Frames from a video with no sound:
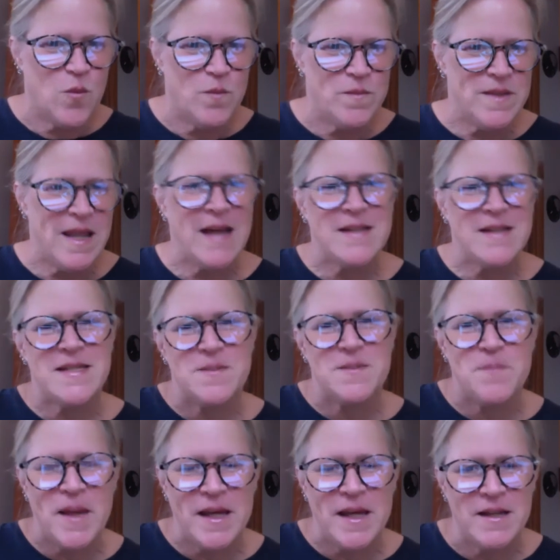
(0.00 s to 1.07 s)
not
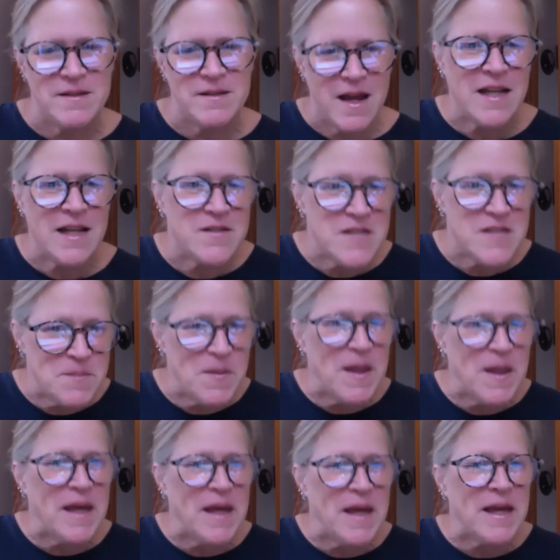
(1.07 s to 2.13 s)
spin, kind of
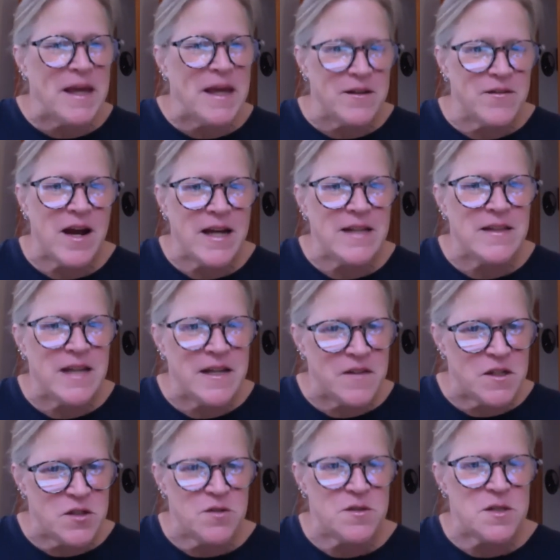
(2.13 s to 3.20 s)
spin, right? Like
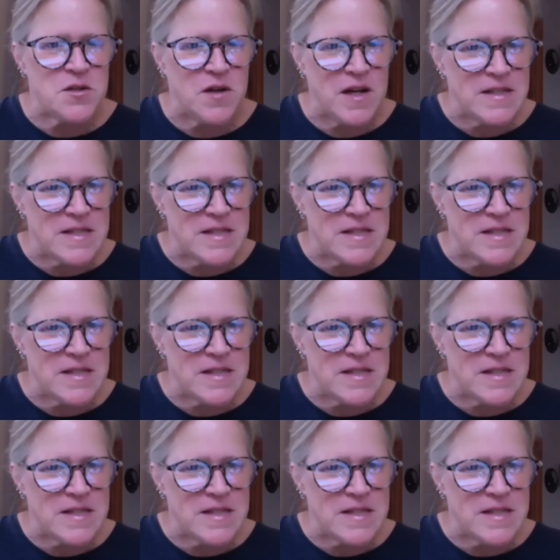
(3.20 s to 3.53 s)
the two spin, spin the